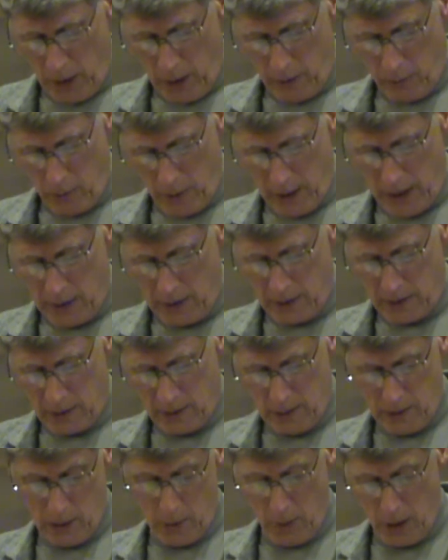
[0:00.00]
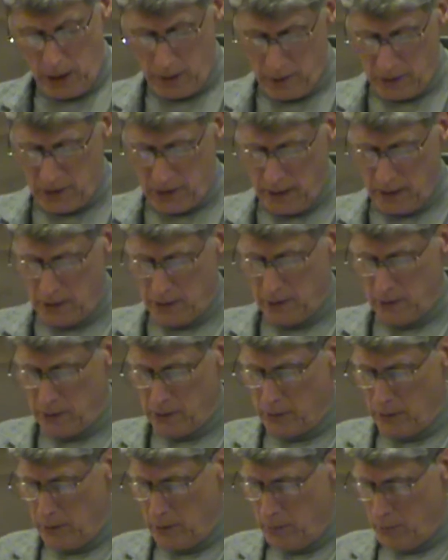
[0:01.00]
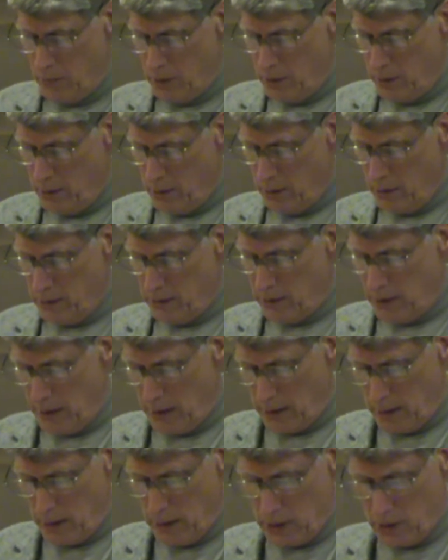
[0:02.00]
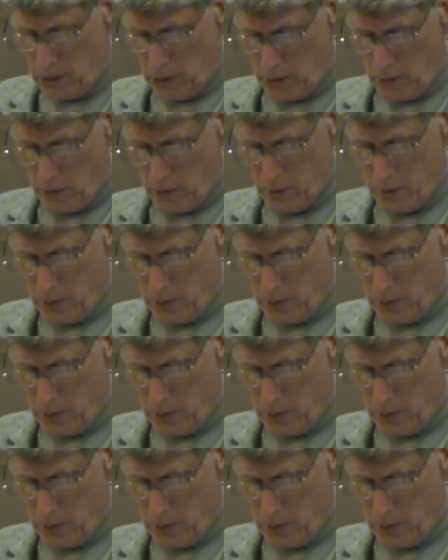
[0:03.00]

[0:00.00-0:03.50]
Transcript: and race, in the modern sense of the term, is not an issue.